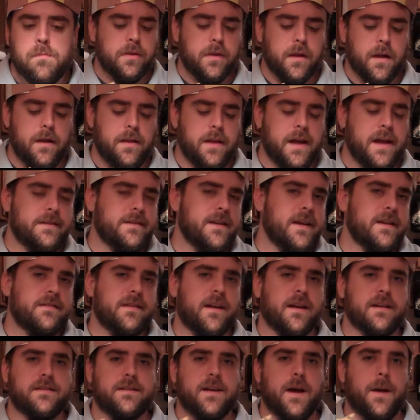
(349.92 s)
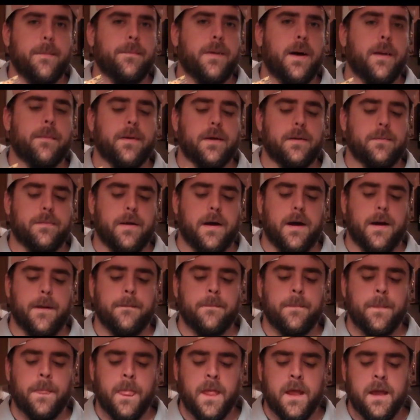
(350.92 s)
That tastes like dumb pumpkin pie.
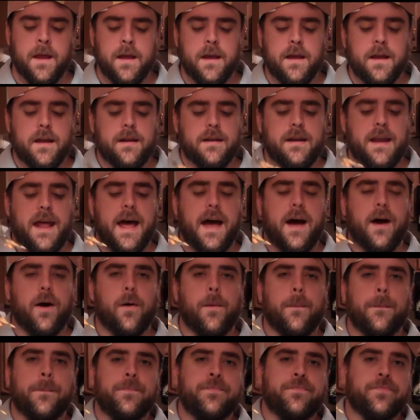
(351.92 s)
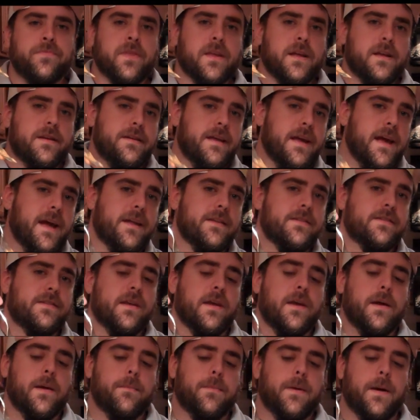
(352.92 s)
Now,
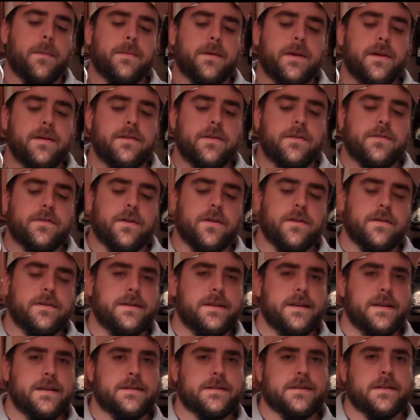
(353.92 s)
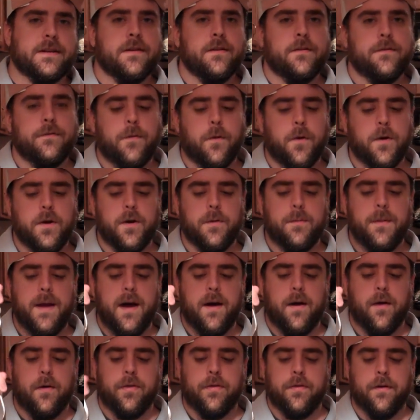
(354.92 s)
Dan's pumpkin dessert disc for your
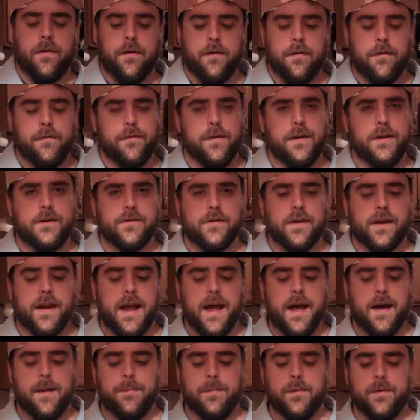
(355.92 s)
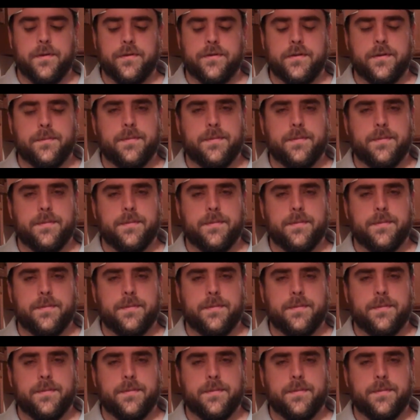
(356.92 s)
mouth, featuring apples and